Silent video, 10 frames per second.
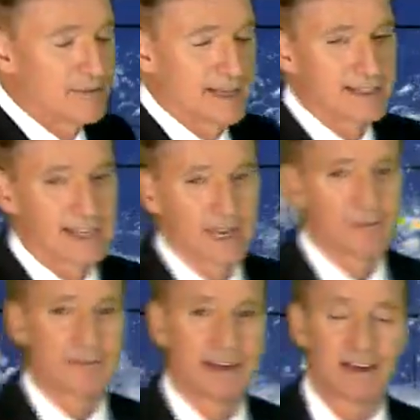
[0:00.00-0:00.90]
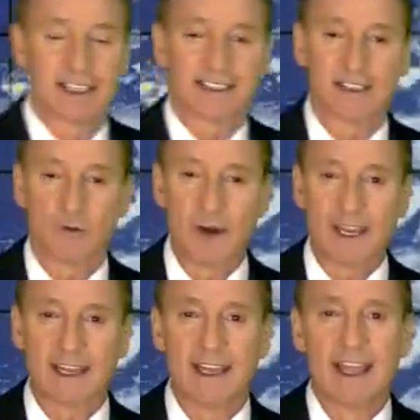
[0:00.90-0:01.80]
by the time uh, it gets to the
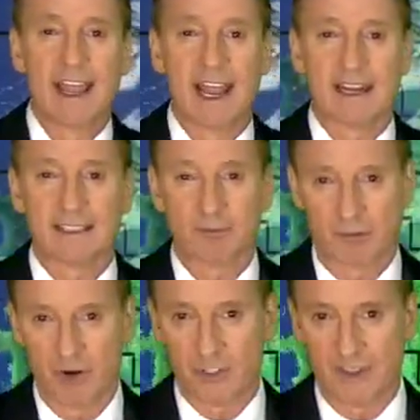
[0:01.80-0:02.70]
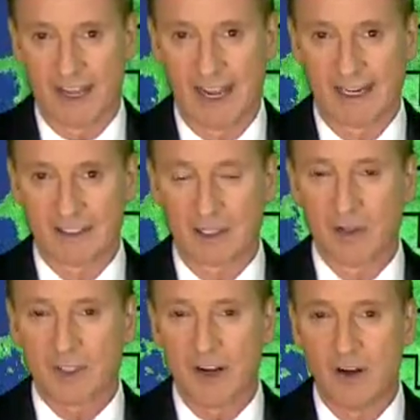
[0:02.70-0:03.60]
weekend and is approaching the islands.
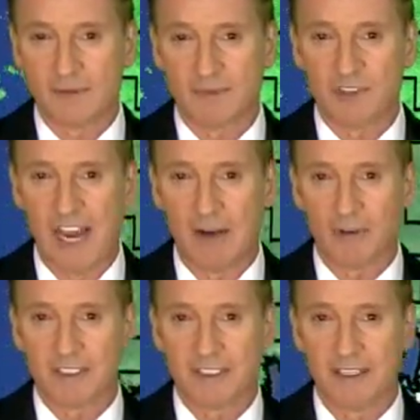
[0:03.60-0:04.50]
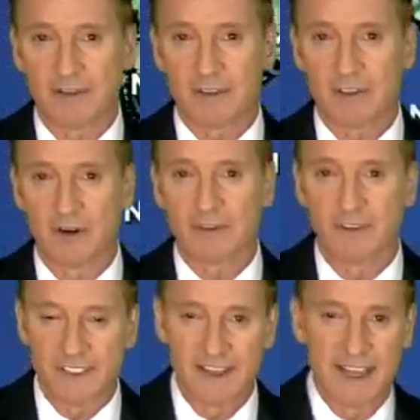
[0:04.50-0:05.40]
Closer to home, some showers and
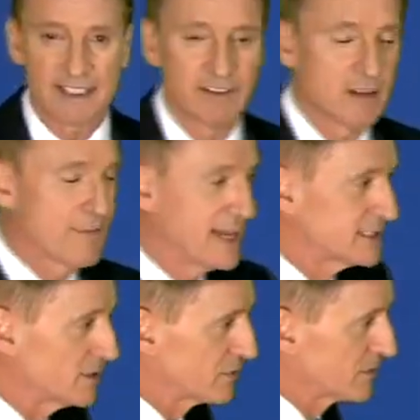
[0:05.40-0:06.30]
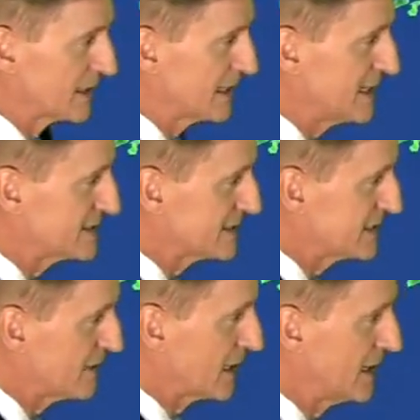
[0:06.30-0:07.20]
thunderstorms. We've seen the activity passing through the Keys
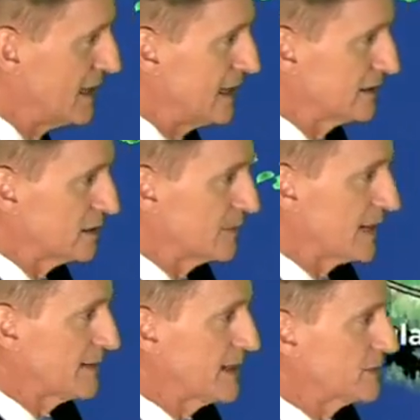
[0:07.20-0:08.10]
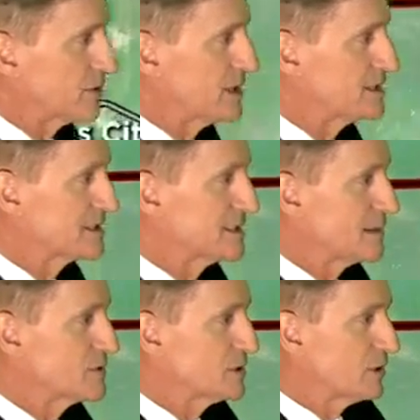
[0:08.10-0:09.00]
this evening. A little bit on the increase.
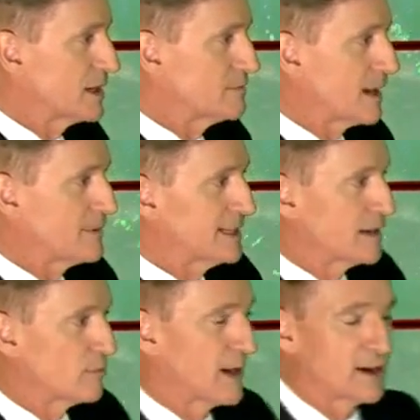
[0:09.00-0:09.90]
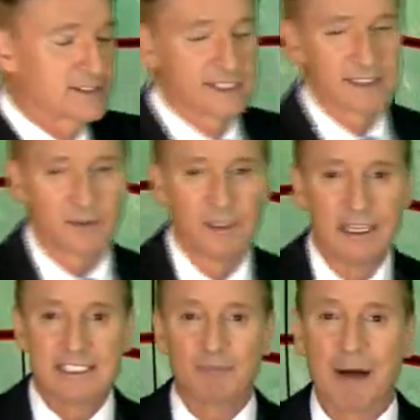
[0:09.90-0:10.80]
Same story in Miami Dade and Broward. These little
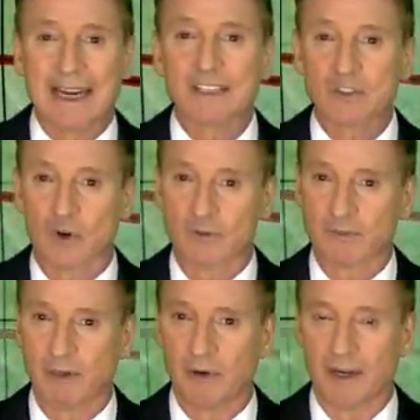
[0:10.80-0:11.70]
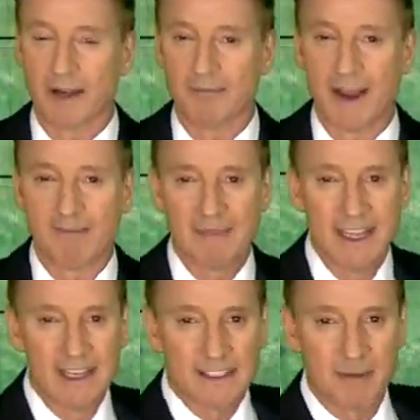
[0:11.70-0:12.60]
spotty storms blowing on by.
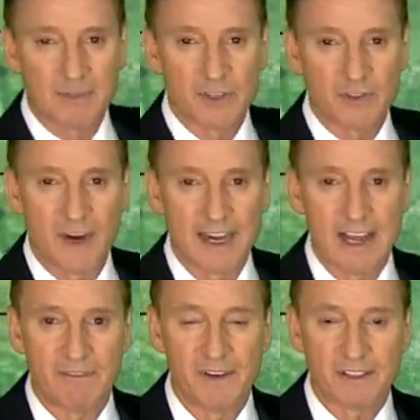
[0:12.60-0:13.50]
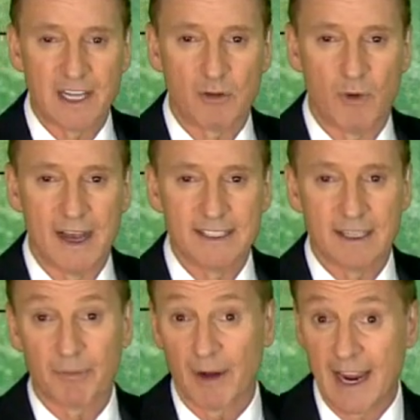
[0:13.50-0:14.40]
Temperatures right now feels like
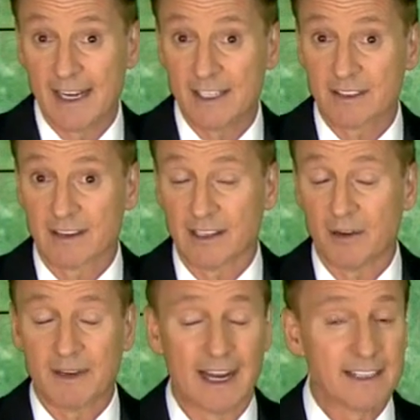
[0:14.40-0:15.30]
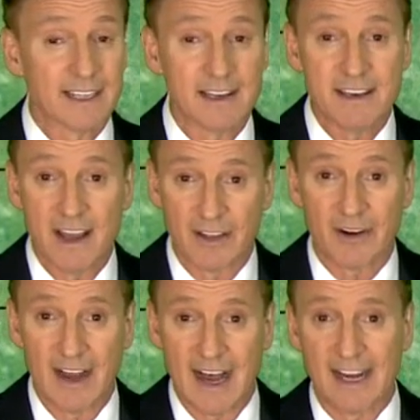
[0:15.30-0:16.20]
wise upper 80s to the low 90s.
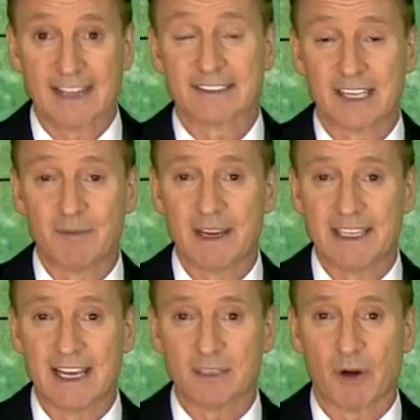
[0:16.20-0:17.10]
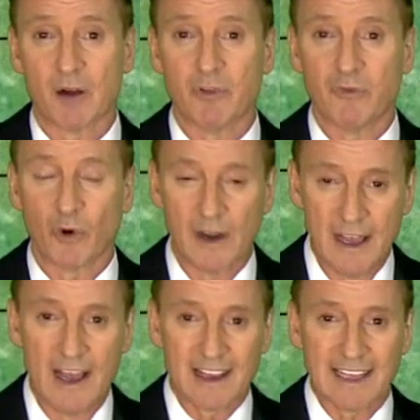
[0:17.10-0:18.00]
Another hot and steamy day tomorrow before
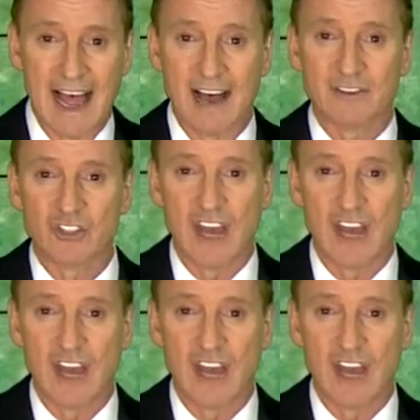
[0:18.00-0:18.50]
clouds,